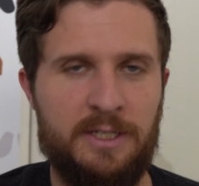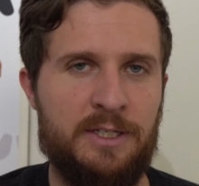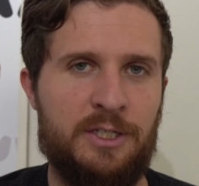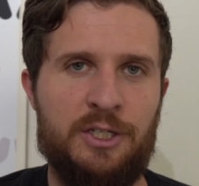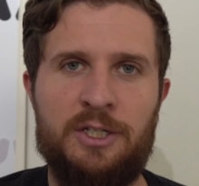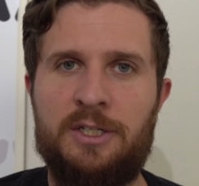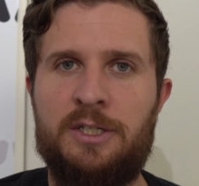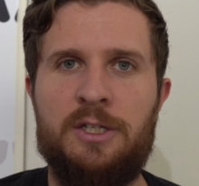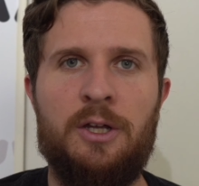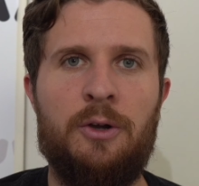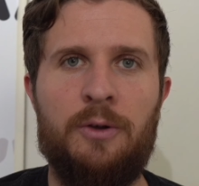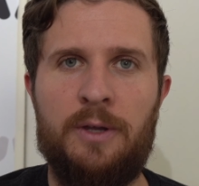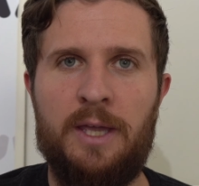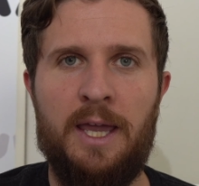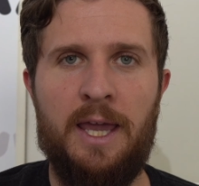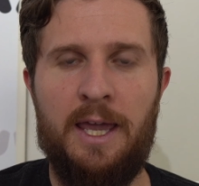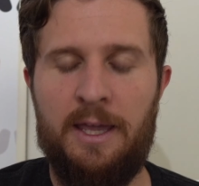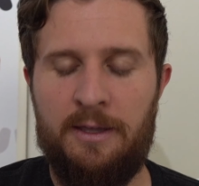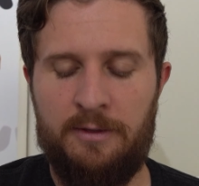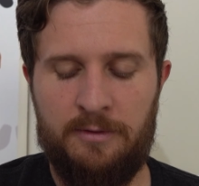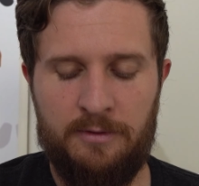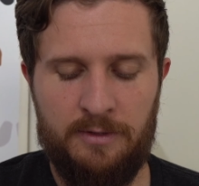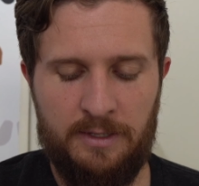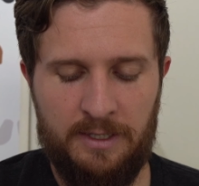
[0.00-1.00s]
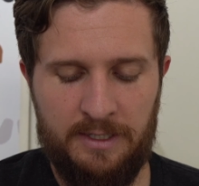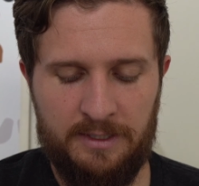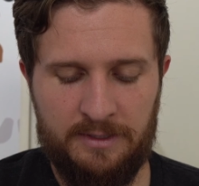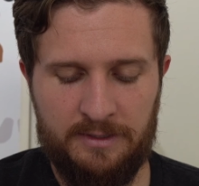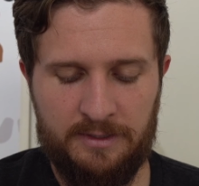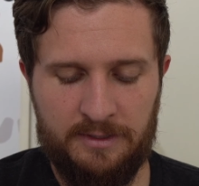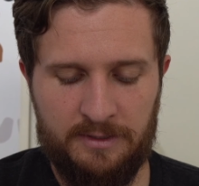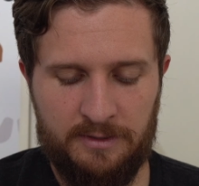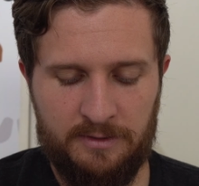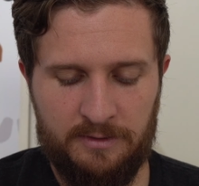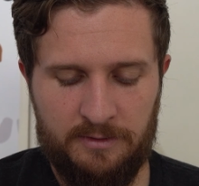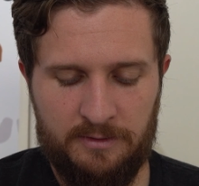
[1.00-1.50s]
is just okay.
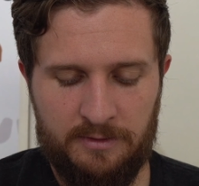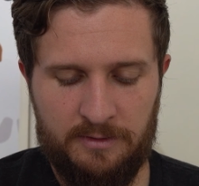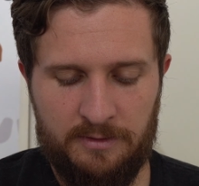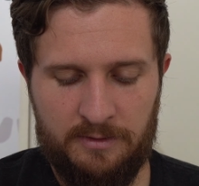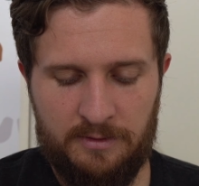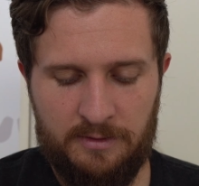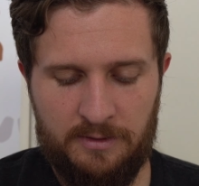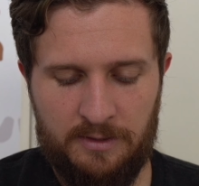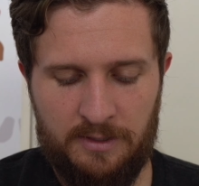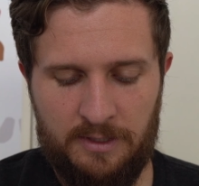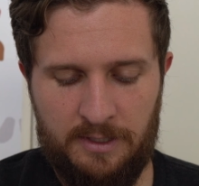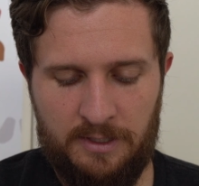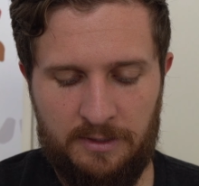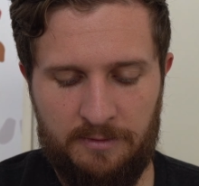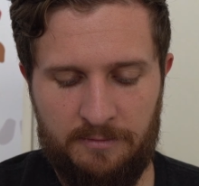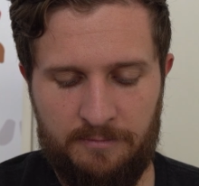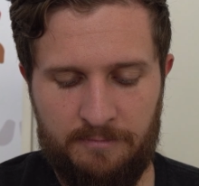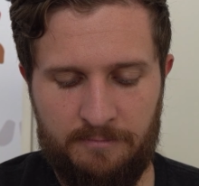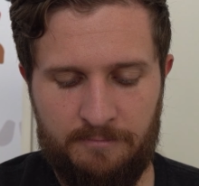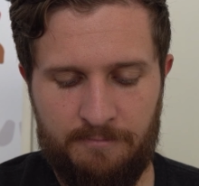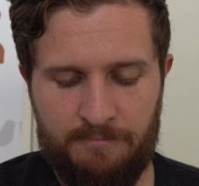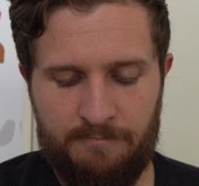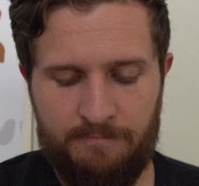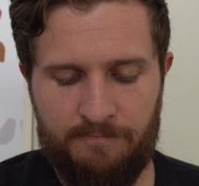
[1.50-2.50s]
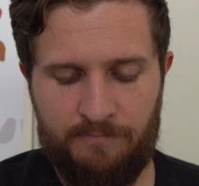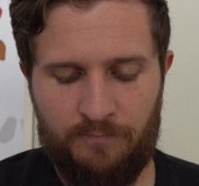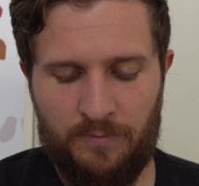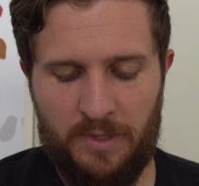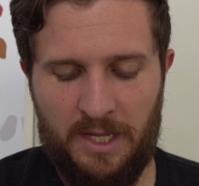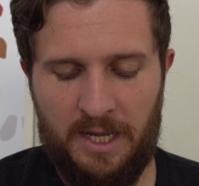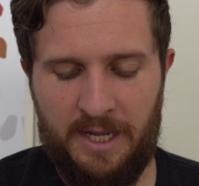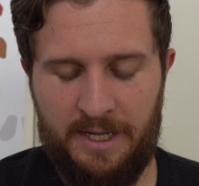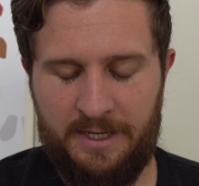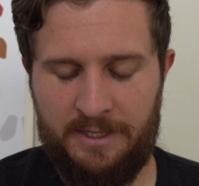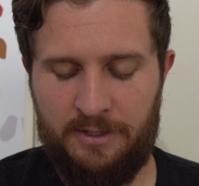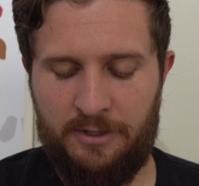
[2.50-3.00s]
It's,
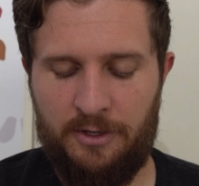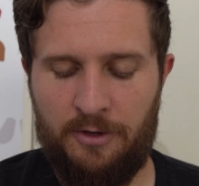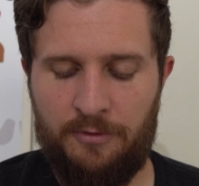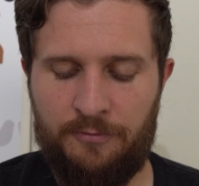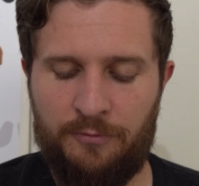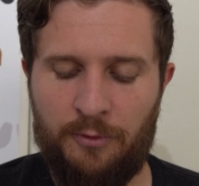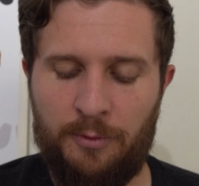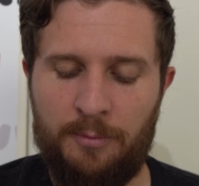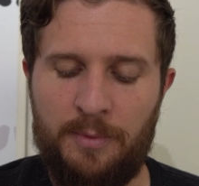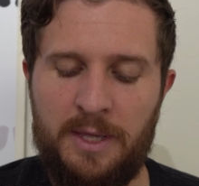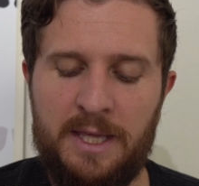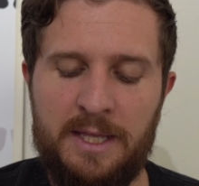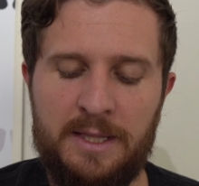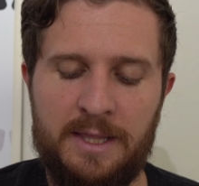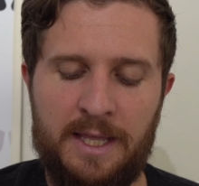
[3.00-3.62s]
I don't know, for me,